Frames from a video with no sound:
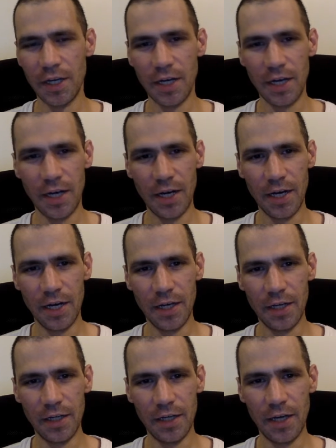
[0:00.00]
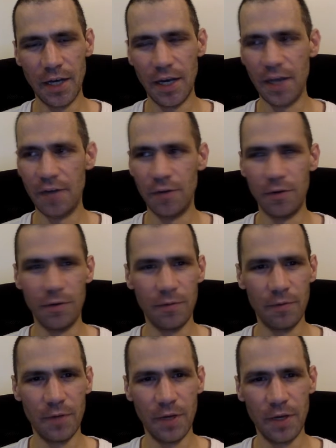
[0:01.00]
I don't know.
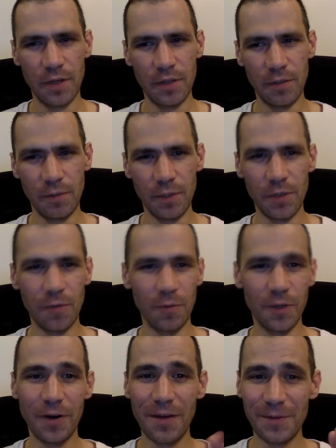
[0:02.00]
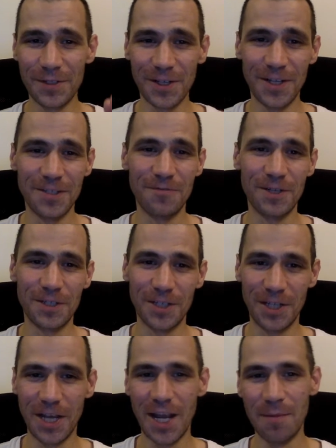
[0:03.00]
We don't have a science fiction
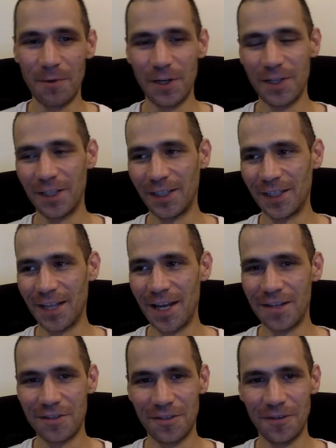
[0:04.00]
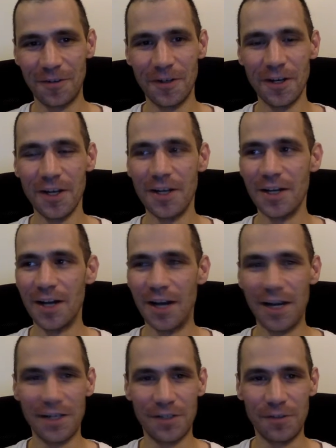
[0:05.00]
game or anything like that, so
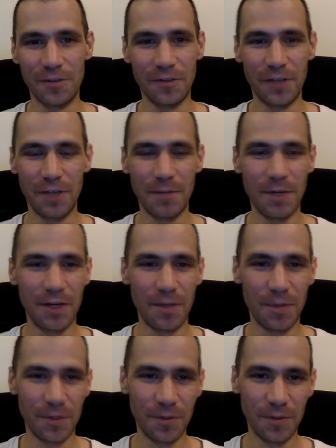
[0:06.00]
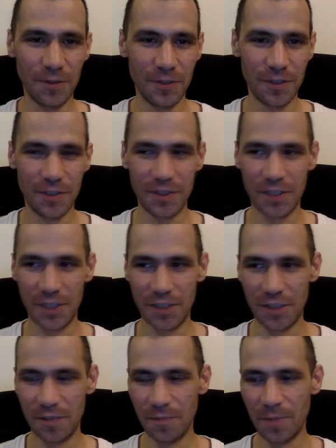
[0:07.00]
I just don't usually get many opportunities to discuss
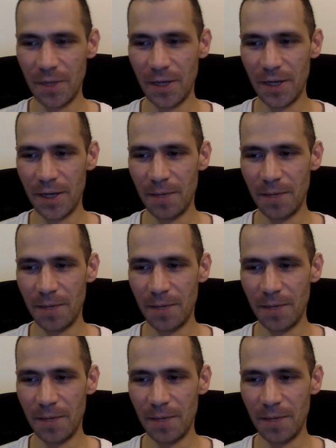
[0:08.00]
it. But